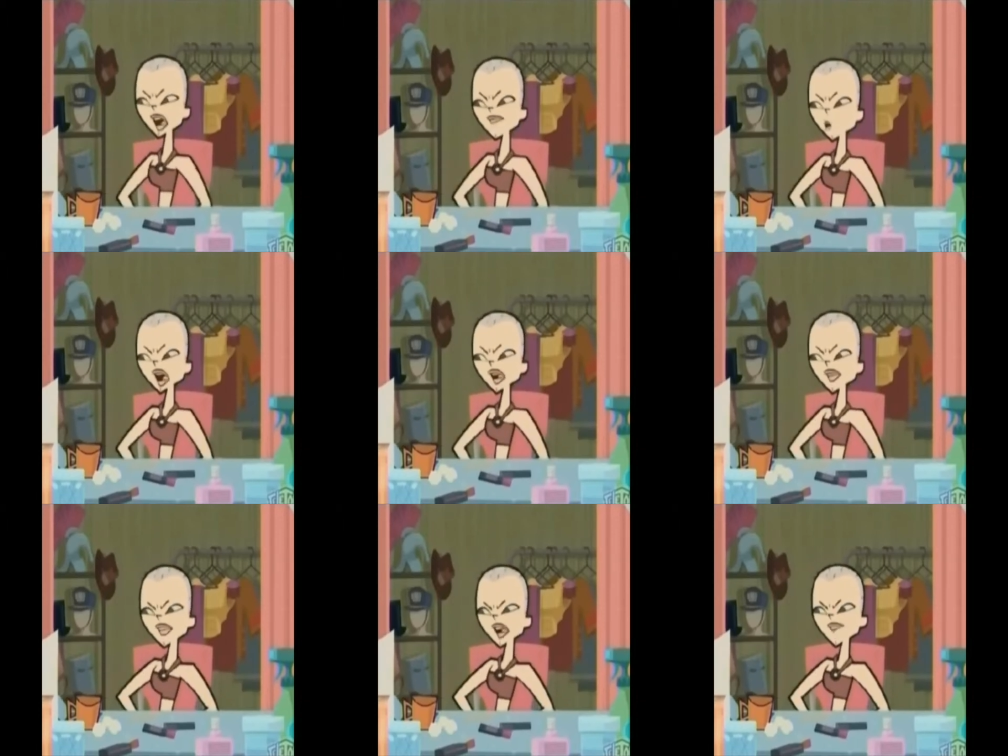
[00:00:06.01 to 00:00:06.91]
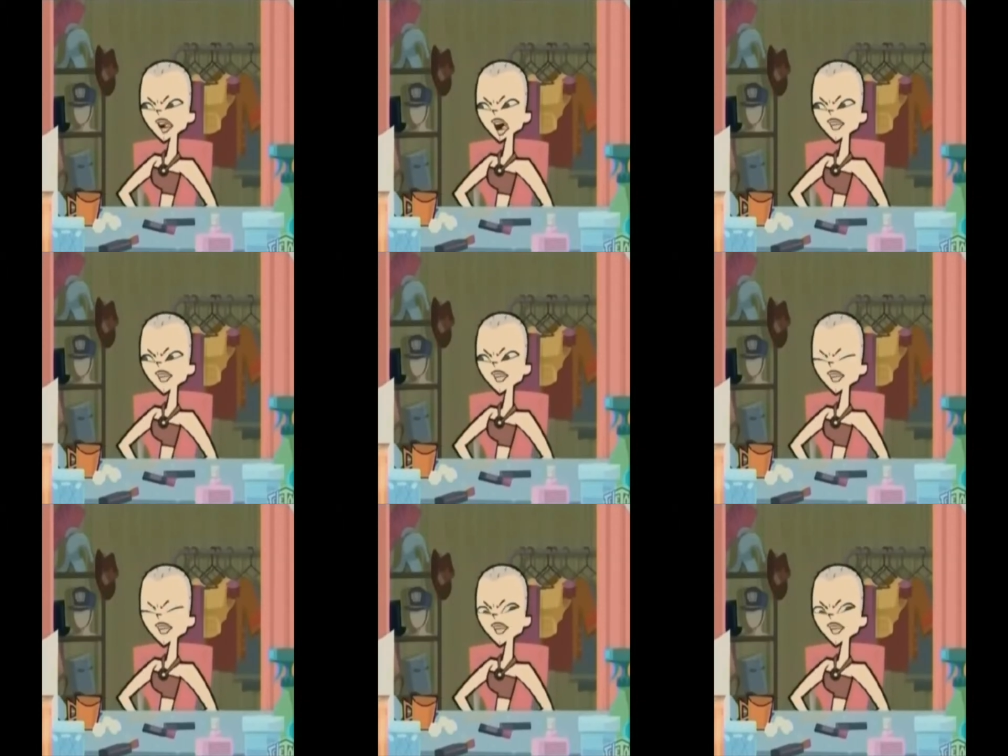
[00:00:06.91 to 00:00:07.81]
I have tried everything.
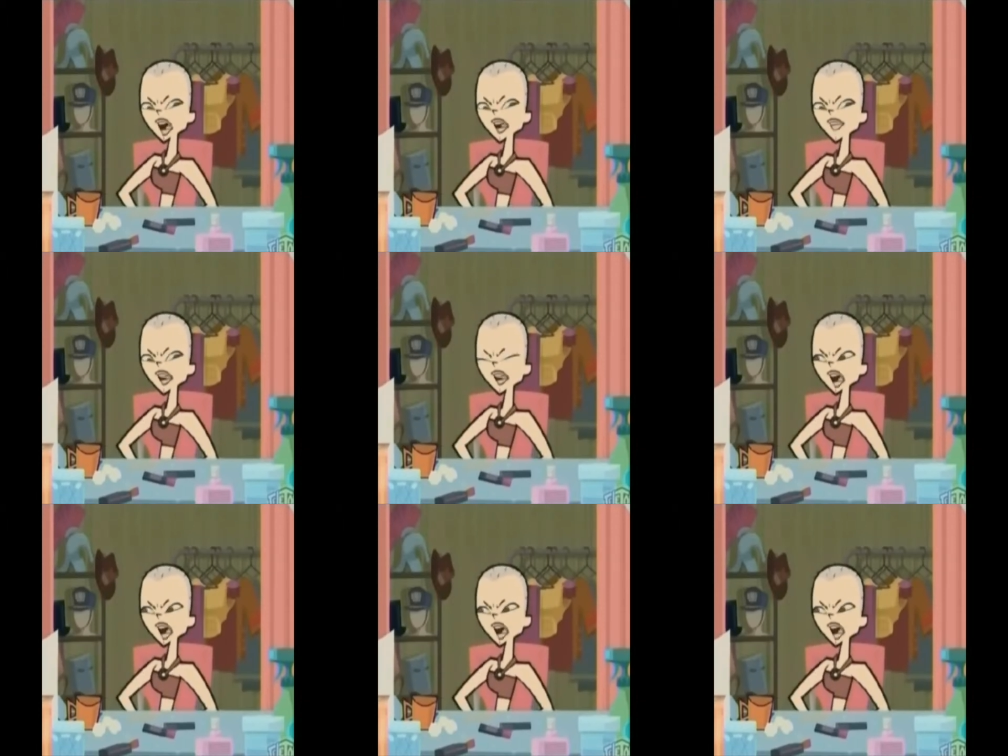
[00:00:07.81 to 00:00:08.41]
Lotions,